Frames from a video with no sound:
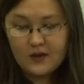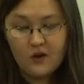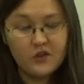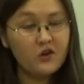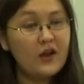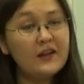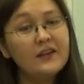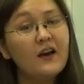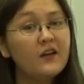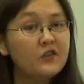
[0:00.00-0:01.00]
Are there
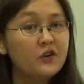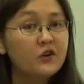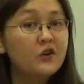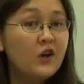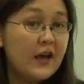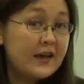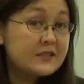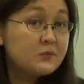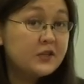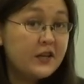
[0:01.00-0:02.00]
any other
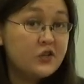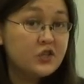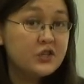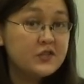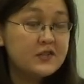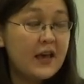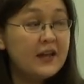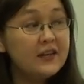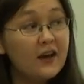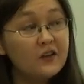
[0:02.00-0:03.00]
explanations,
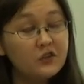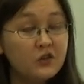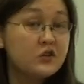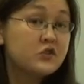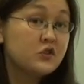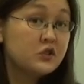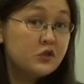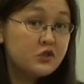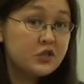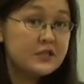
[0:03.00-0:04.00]
any other
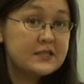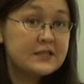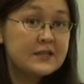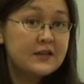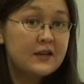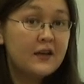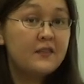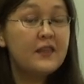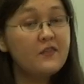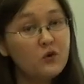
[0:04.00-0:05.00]
solutions
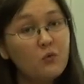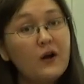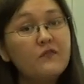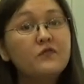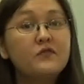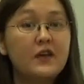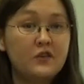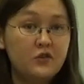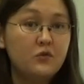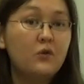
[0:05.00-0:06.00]
than the one
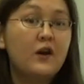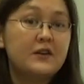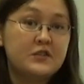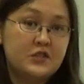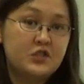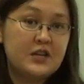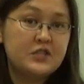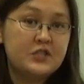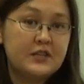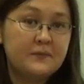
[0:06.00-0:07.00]
that you are
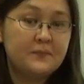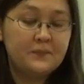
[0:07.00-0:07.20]
suggesting?